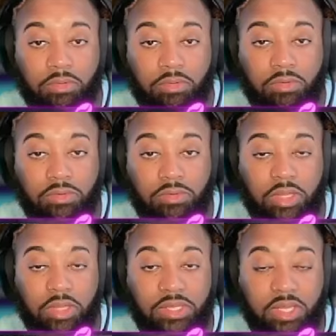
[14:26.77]
So that
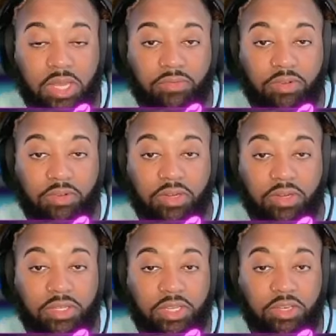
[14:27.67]
way it's covered, and
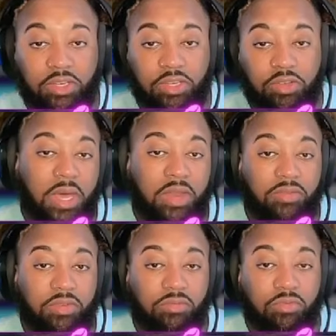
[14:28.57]
then you have your spot of your
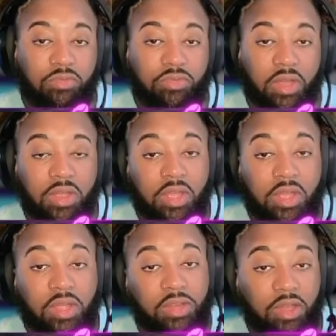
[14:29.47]
roof covered.
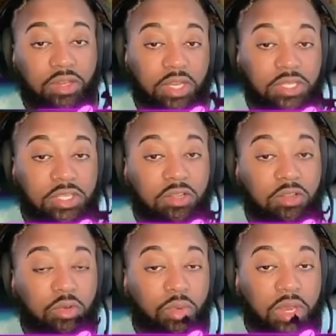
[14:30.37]
Now, it does look a
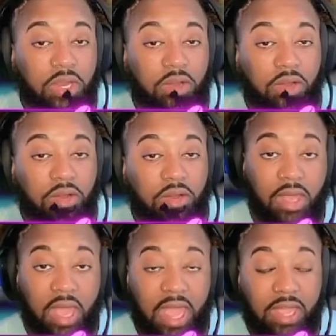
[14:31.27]
little weird.
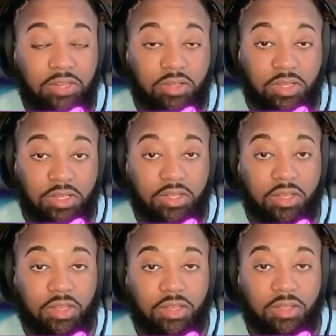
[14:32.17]
Actually,
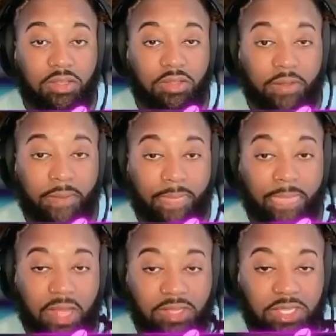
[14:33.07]

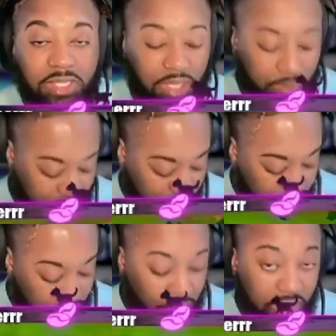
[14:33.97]
I see something.
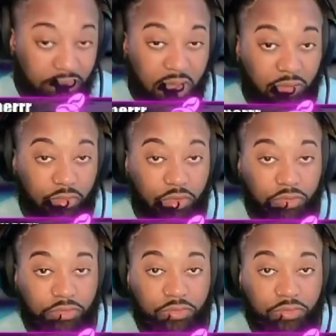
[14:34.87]
To give our roof,